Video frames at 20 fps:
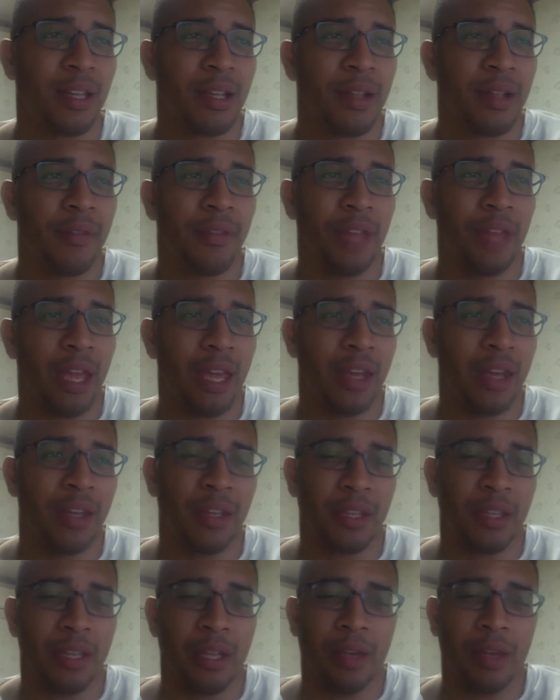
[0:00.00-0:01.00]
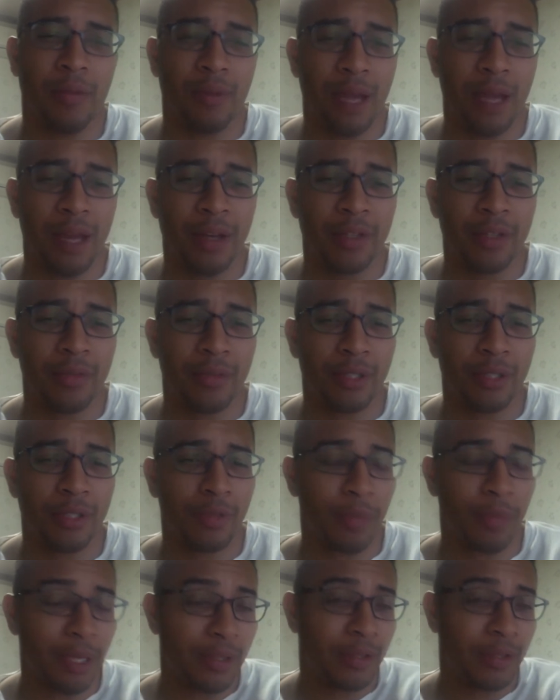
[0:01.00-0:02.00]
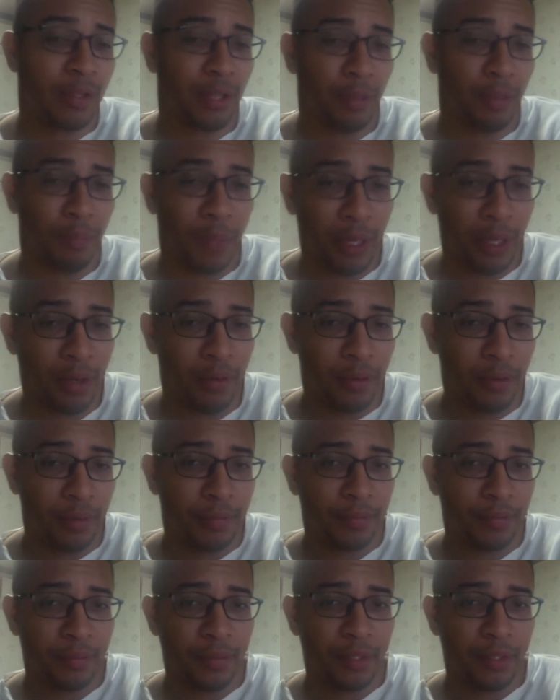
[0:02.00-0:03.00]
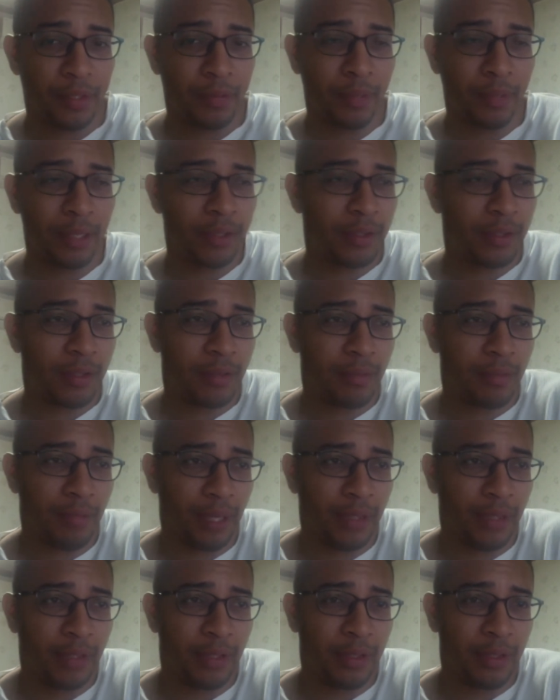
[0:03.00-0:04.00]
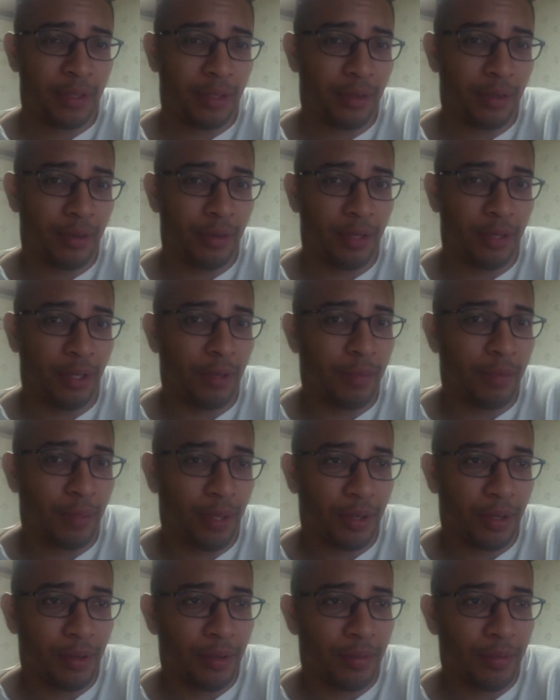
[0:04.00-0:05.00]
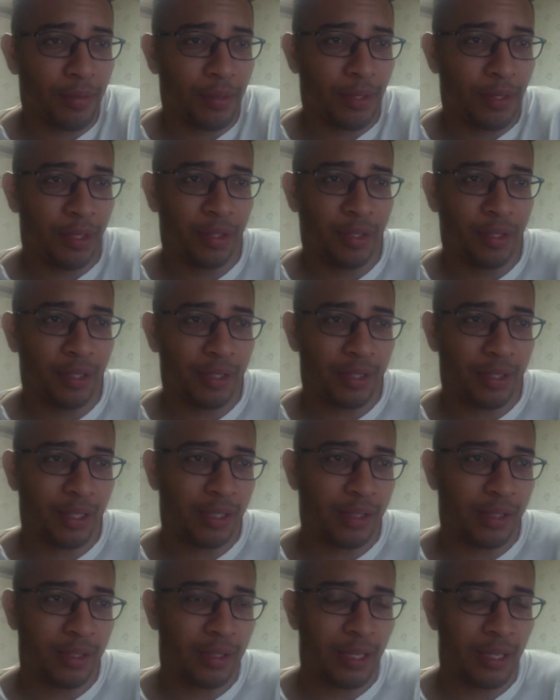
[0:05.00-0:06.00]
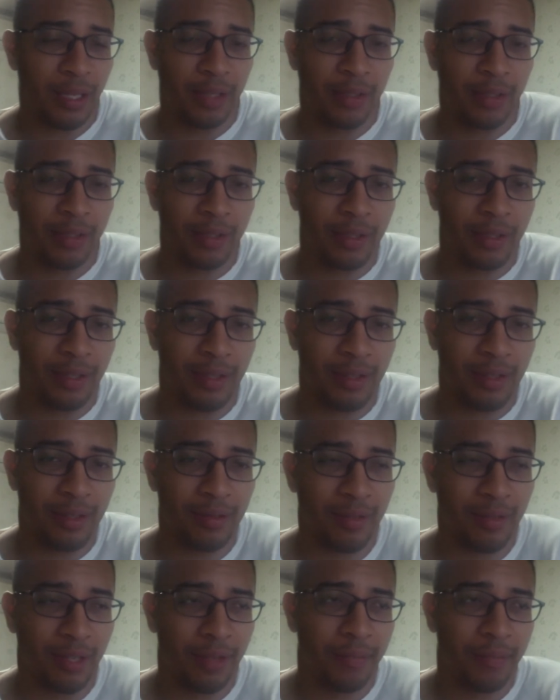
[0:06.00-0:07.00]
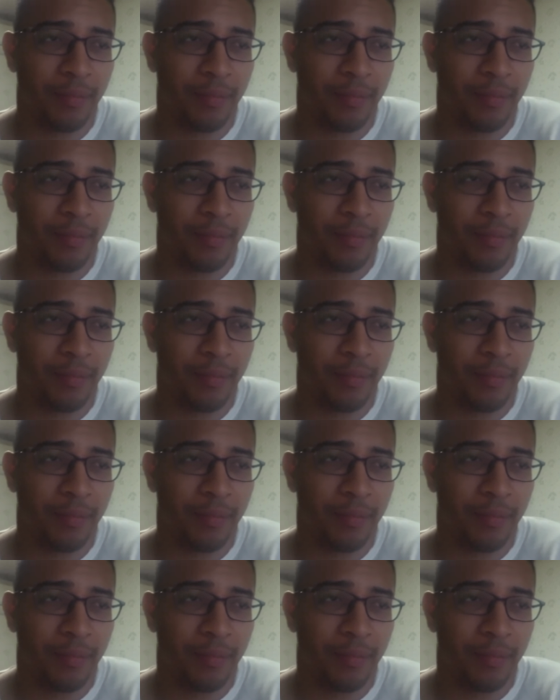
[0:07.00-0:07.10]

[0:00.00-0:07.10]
that and the yellow radish, which is basically a pickle. It's basically your dill pickle, but it just doesn't taste as good, right?